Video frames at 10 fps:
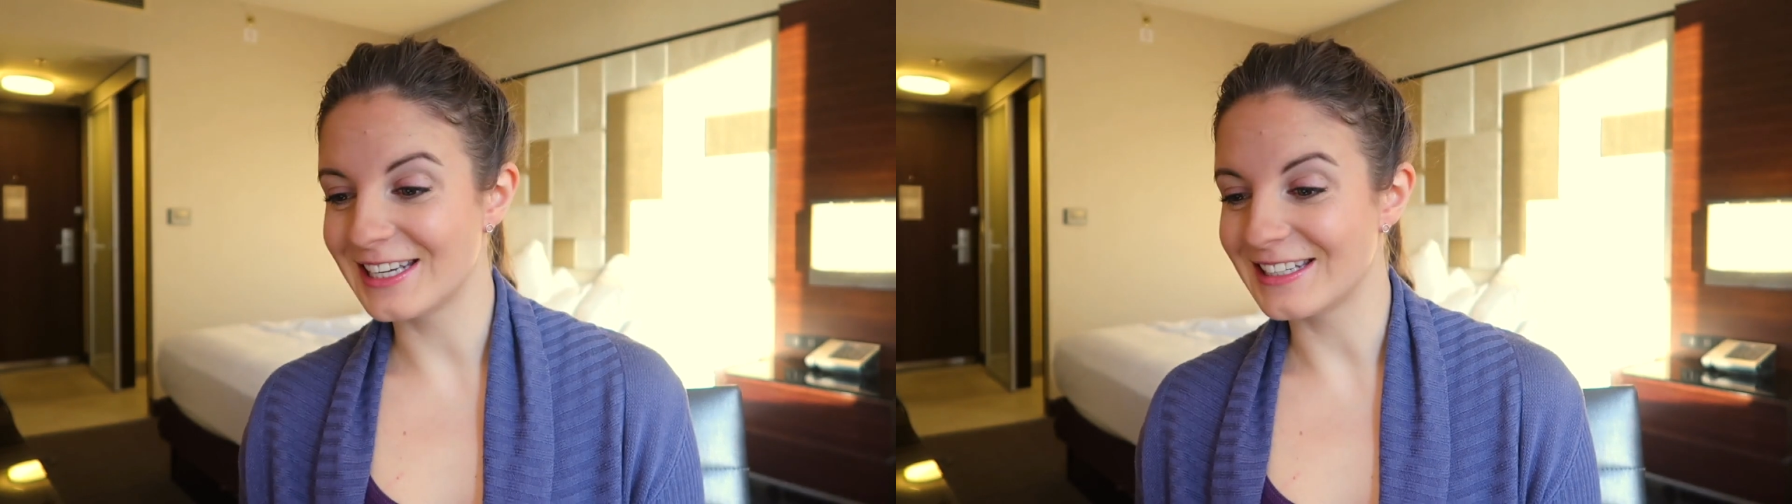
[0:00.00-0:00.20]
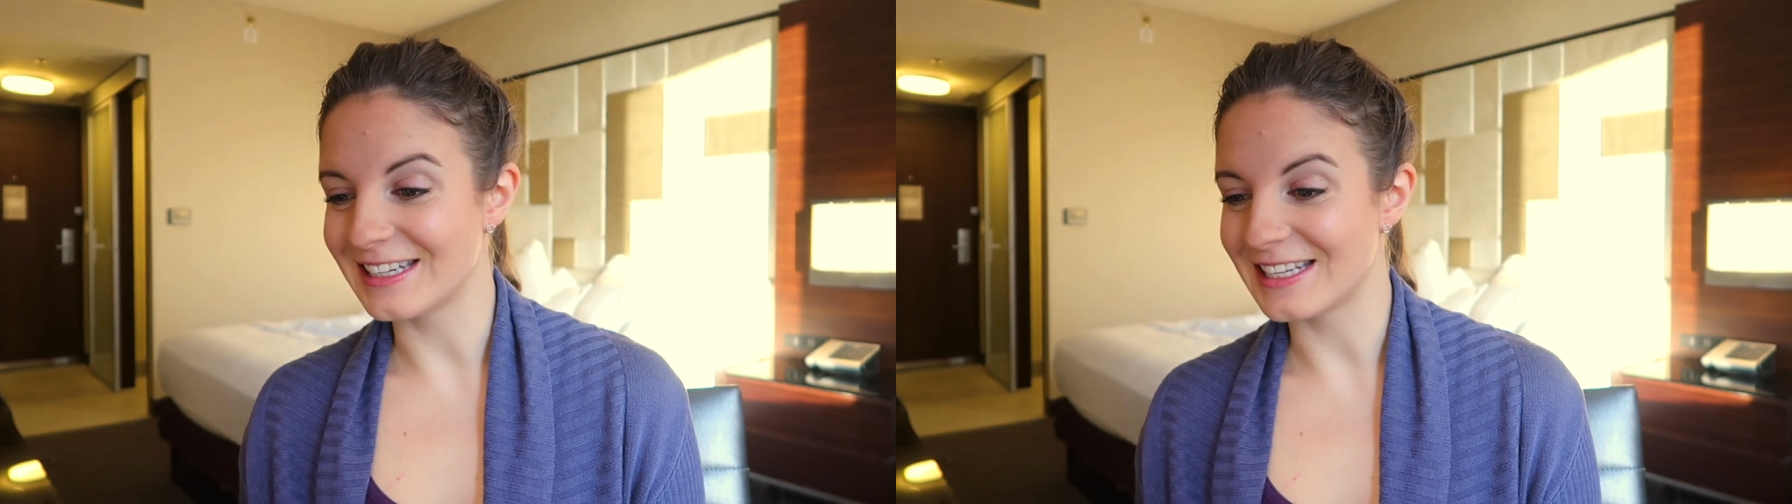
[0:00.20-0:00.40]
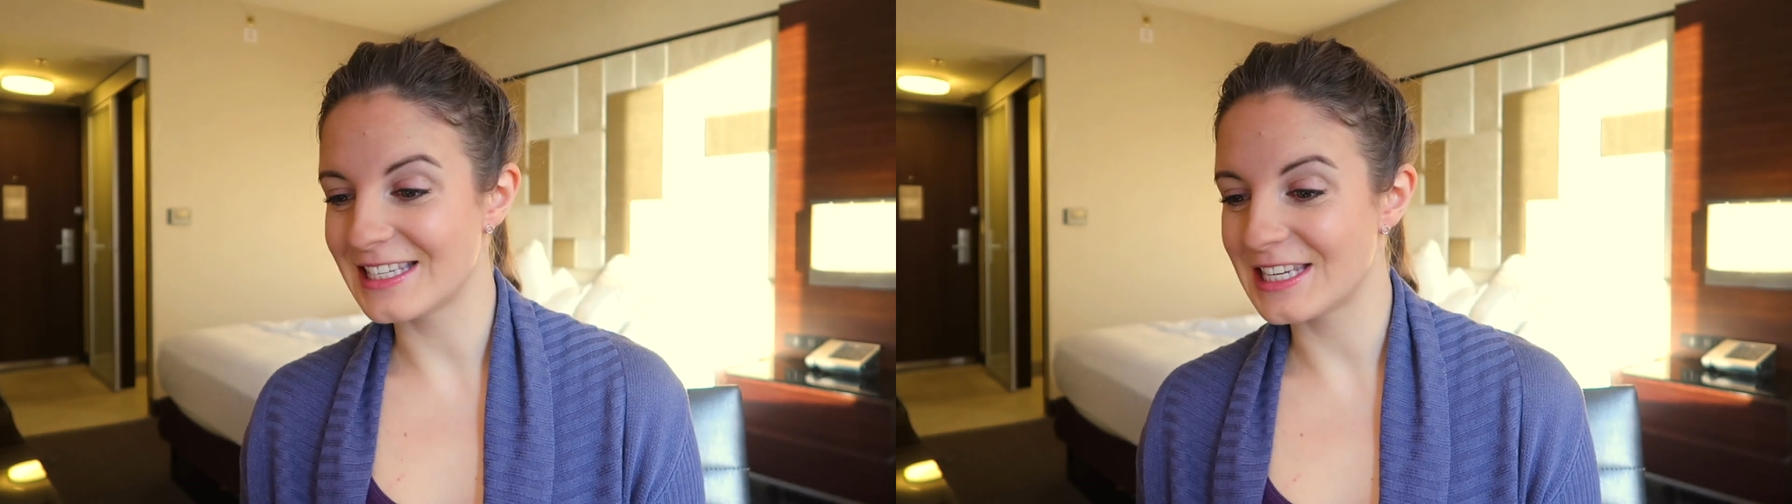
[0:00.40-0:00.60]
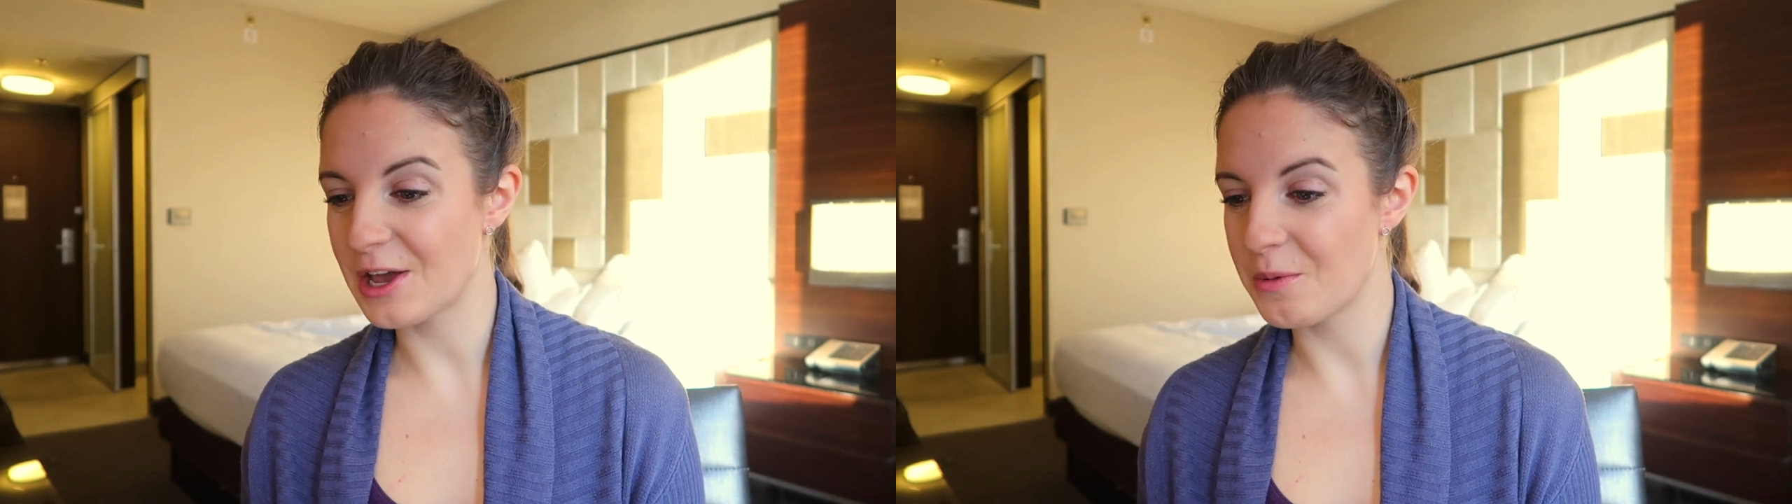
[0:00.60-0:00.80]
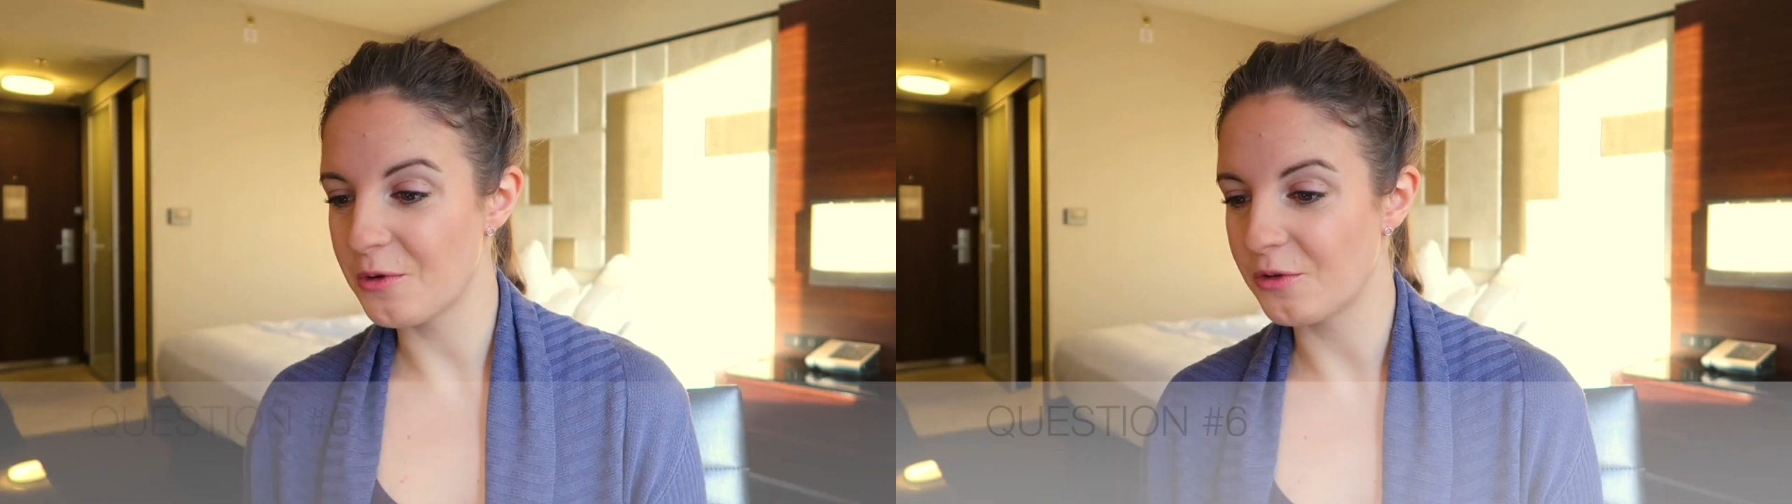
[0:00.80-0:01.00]
and let's
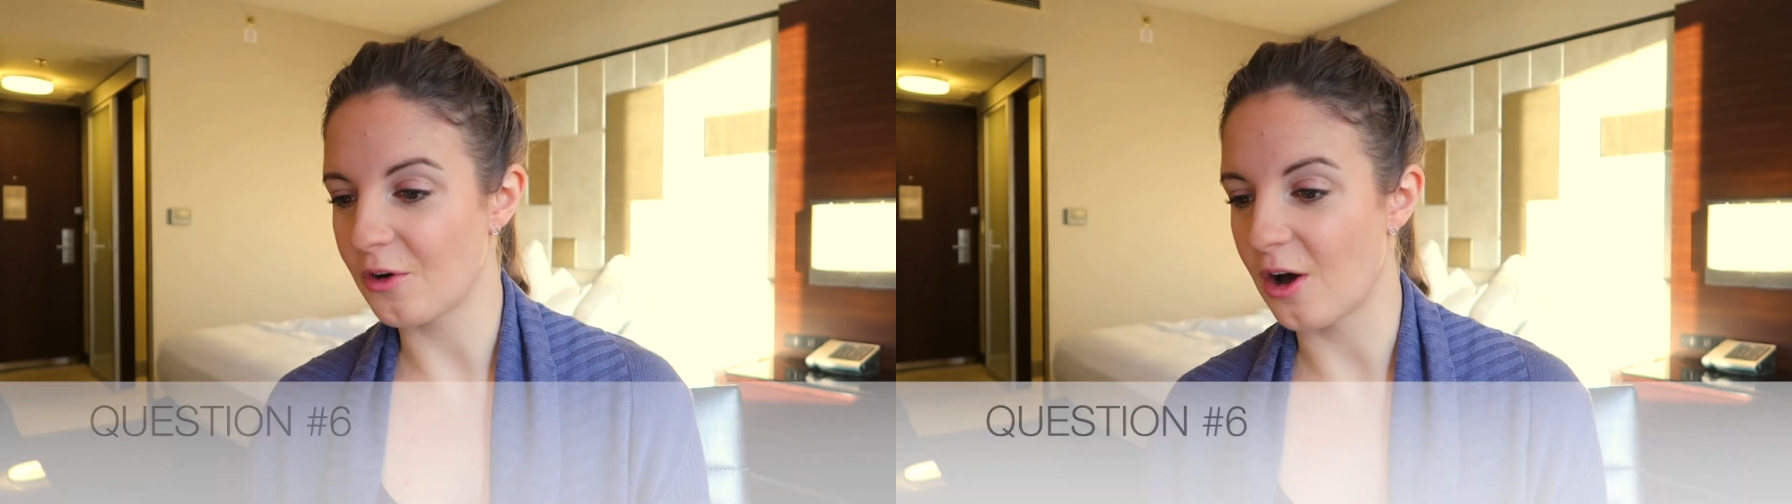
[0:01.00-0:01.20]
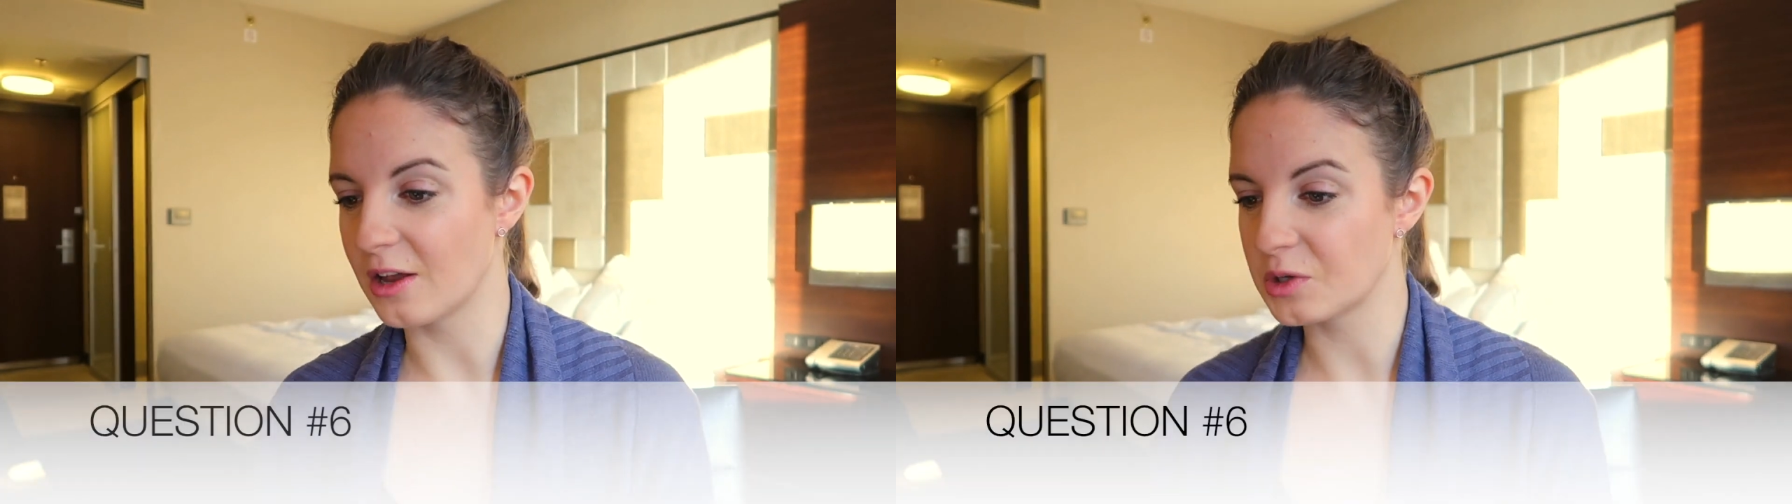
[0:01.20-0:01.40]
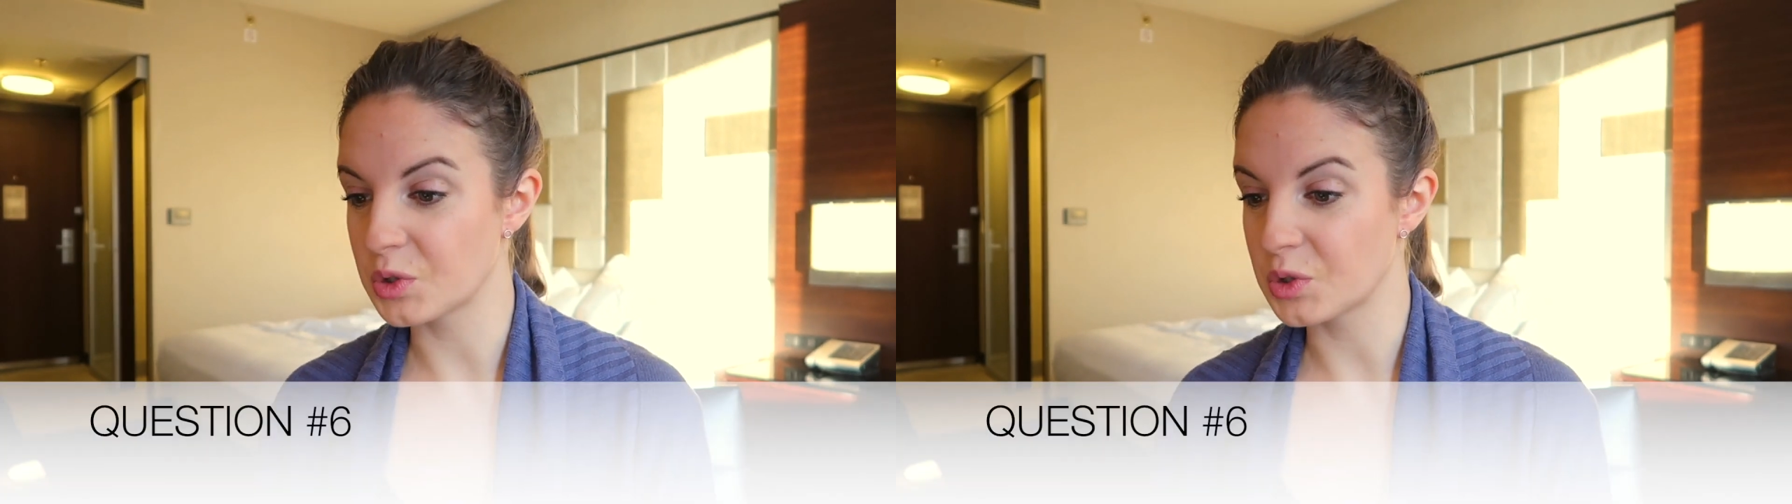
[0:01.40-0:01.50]
move on